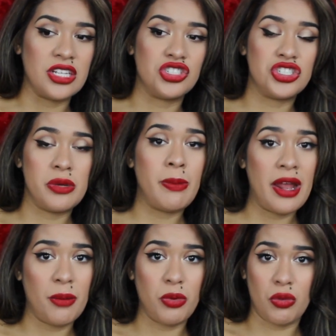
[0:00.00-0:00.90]
and she
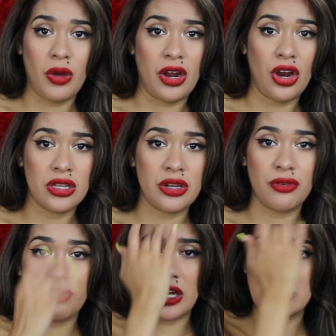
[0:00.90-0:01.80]
met up with one of her
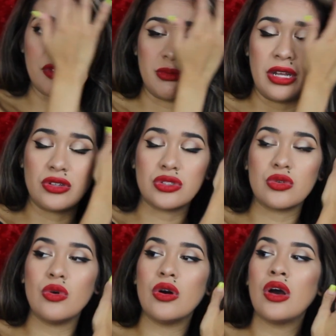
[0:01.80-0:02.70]
little friends from middle
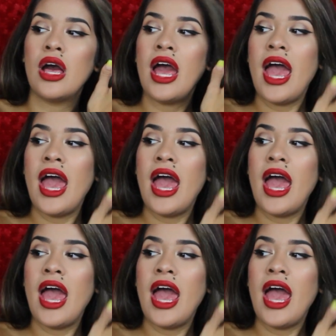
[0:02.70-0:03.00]
school,